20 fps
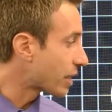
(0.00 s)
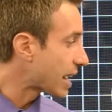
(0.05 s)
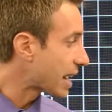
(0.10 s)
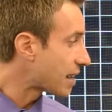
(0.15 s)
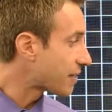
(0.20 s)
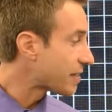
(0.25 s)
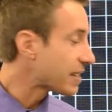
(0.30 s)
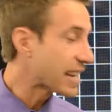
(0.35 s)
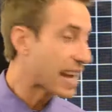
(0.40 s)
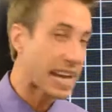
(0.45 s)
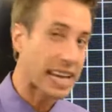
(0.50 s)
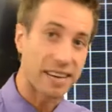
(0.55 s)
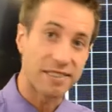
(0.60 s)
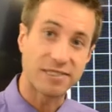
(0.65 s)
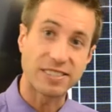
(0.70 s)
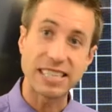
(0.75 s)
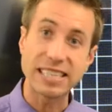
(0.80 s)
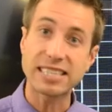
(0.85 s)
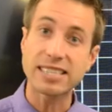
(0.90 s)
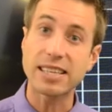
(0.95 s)
out of a negative
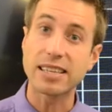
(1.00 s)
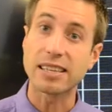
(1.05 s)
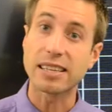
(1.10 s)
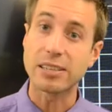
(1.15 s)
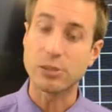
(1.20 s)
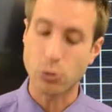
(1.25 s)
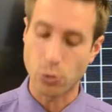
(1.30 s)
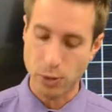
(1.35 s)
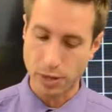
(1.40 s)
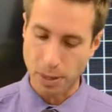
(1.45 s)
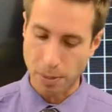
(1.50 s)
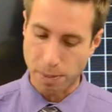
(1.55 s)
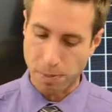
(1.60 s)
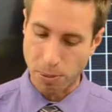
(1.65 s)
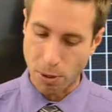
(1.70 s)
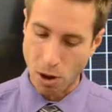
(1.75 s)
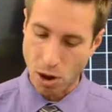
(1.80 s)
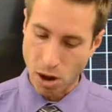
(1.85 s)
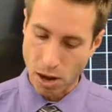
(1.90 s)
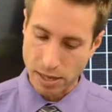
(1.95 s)
6, that leaves me with a
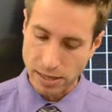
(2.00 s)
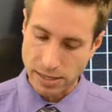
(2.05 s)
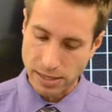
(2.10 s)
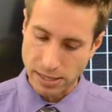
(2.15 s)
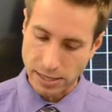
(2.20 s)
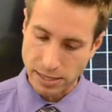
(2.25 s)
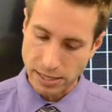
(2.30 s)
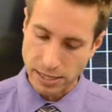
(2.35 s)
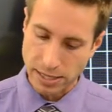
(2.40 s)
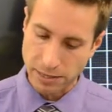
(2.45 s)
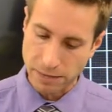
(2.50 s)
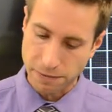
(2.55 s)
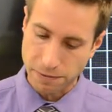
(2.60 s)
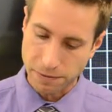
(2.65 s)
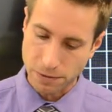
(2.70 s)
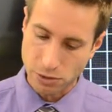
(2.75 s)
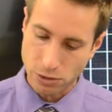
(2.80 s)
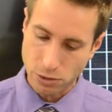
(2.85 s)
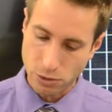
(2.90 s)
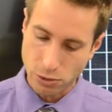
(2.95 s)
positive
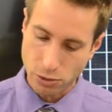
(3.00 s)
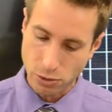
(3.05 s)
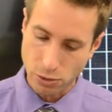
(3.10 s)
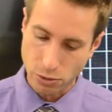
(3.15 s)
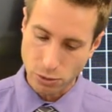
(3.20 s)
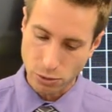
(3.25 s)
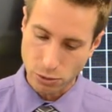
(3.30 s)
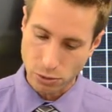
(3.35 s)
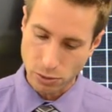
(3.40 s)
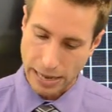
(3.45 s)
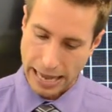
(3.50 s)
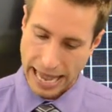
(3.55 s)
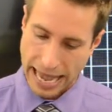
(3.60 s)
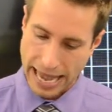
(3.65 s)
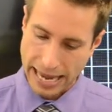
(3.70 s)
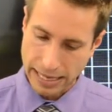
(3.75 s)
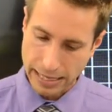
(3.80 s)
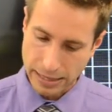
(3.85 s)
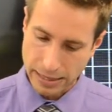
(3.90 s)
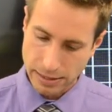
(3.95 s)

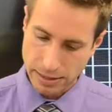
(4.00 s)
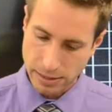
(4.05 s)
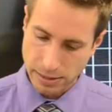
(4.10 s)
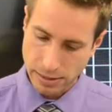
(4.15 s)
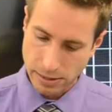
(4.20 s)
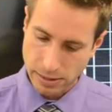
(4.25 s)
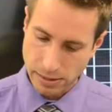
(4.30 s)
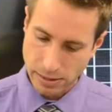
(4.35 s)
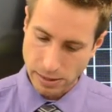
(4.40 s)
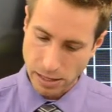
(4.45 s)
2x.